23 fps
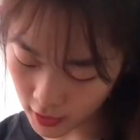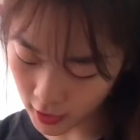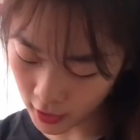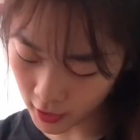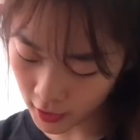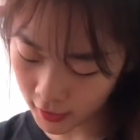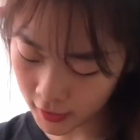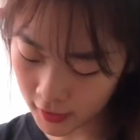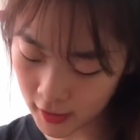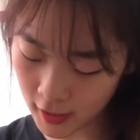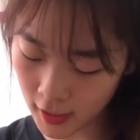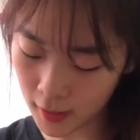
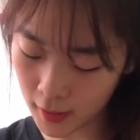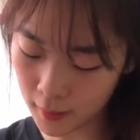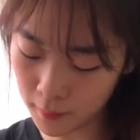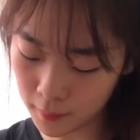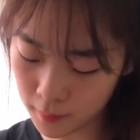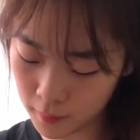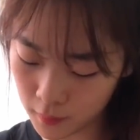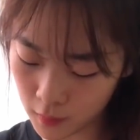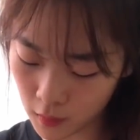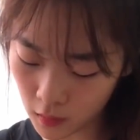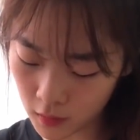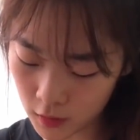I
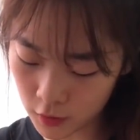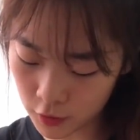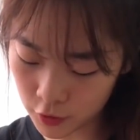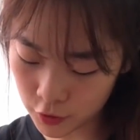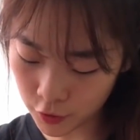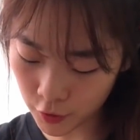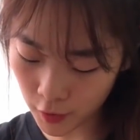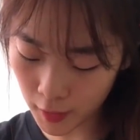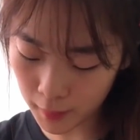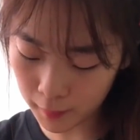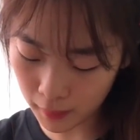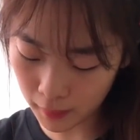am gonna
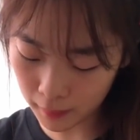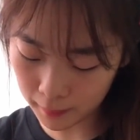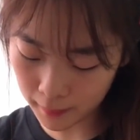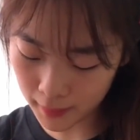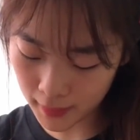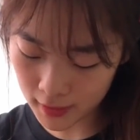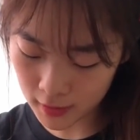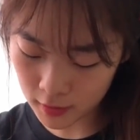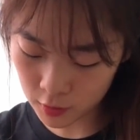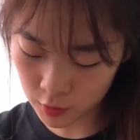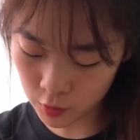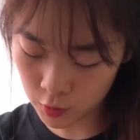try my
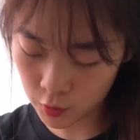best